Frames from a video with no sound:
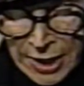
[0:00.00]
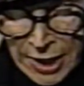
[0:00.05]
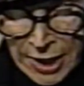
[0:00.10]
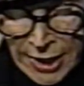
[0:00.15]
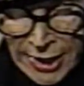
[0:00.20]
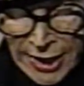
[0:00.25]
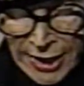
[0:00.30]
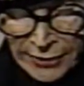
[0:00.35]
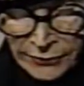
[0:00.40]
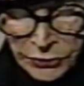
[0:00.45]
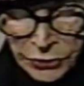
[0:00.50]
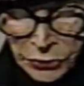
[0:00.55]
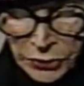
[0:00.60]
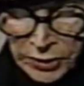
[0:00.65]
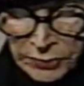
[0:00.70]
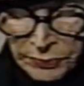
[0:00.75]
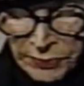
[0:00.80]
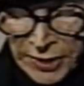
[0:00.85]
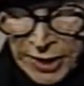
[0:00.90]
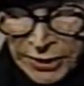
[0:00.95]
I have to
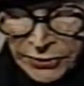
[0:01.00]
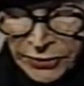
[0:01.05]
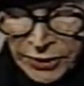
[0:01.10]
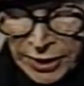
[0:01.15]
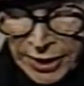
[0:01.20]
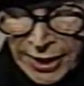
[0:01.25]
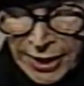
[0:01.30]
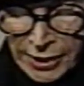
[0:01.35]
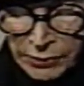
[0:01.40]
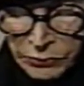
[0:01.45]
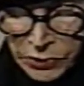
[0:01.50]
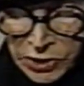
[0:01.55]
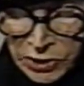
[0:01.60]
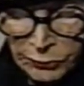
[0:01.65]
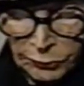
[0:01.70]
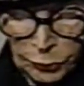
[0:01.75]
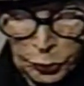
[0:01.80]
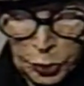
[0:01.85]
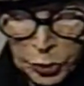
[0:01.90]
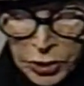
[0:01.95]
admit that I was
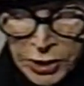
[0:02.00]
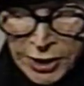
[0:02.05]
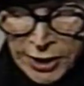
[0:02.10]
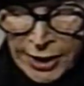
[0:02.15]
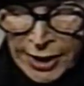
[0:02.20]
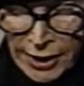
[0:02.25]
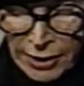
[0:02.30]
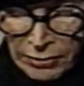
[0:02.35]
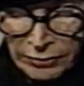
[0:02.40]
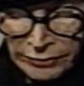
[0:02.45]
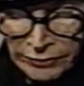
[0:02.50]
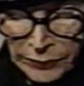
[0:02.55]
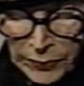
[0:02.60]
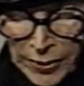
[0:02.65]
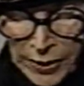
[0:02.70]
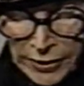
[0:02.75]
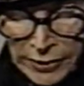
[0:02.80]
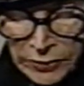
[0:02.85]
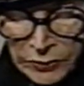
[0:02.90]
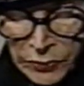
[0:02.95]
forced out of
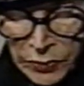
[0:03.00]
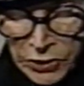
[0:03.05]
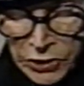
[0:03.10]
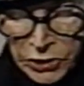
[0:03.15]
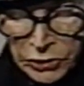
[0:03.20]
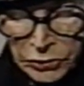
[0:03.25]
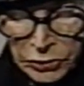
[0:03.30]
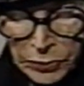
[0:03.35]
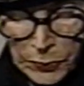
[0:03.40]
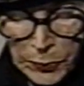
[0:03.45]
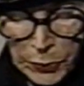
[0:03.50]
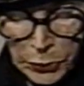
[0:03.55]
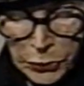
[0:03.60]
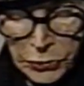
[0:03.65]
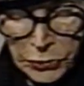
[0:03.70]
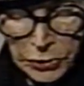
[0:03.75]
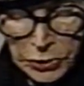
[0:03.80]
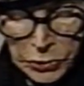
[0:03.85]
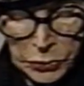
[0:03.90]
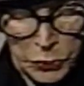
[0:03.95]
my original
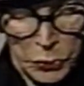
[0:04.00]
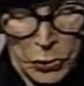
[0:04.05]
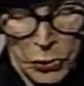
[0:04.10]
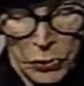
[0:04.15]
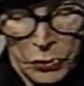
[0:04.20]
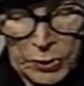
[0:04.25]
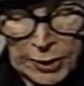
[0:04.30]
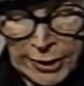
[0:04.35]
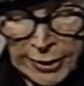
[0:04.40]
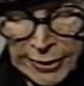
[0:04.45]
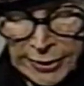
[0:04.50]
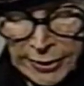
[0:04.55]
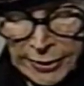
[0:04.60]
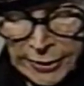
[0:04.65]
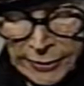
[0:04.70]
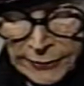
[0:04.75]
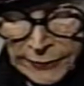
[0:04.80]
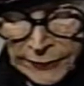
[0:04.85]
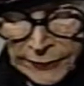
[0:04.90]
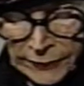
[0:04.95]
birth control league.